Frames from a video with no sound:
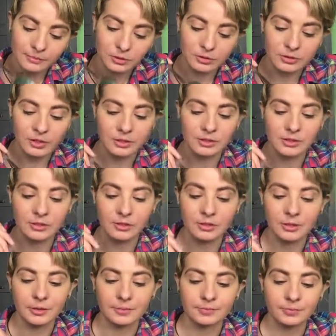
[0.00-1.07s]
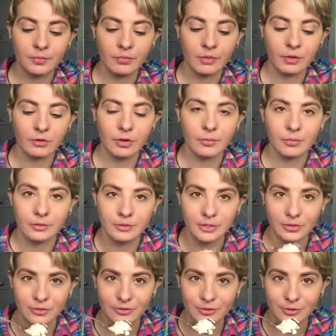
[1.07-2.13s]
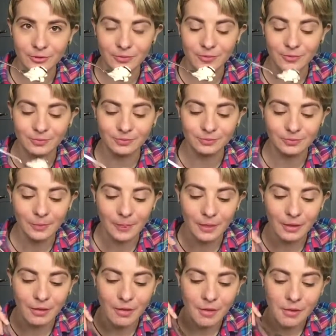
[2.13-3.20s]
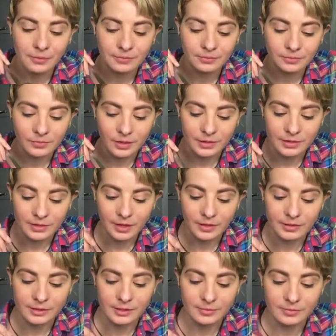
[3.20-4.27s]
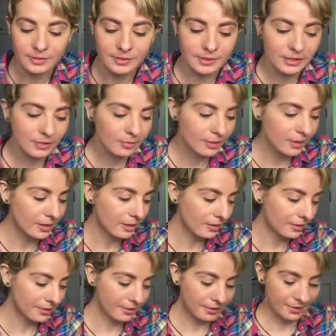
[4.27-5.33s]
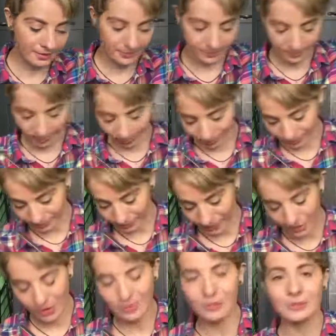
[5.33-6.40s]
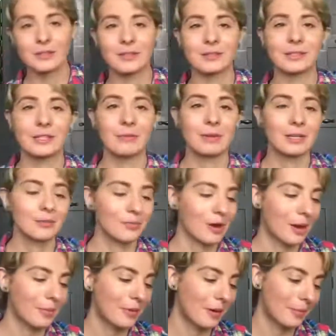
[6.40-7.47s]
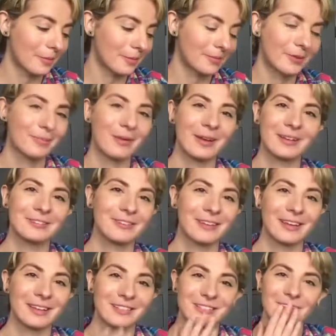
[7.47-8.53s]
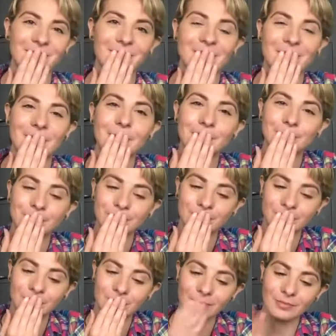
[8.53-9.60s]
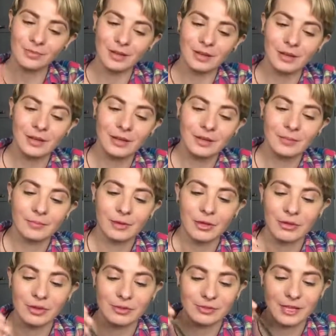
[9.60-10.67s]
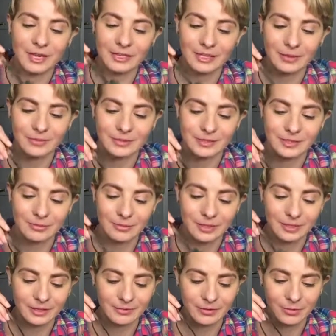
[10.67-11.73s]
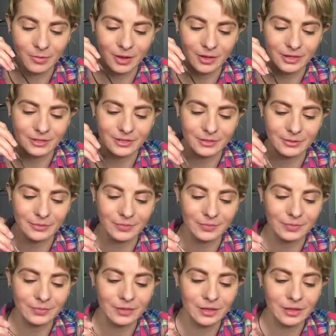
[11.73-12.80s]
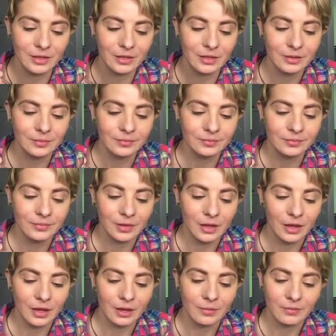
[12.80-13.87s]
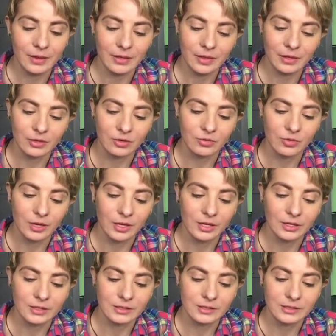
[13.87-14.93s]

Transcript: So it's got silken crumbled tofu. It's got some seaweed. I think I'm using the seaweed to prop up the mic, so I can't show it to you. But you could use any type of seaweed if you wanted to. And then green